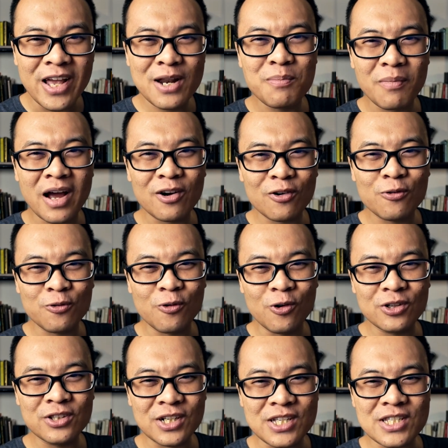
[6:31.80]
in Micro
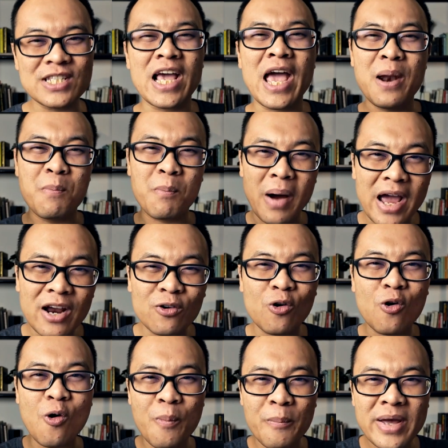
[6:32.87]
Four Thirds, and
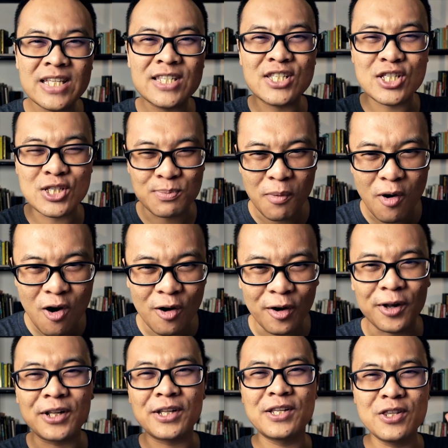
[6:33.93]
micro means
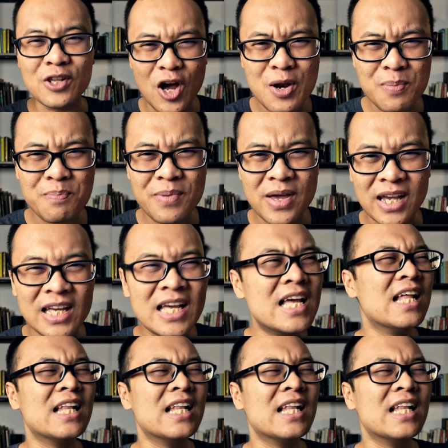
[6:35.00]
small, not big.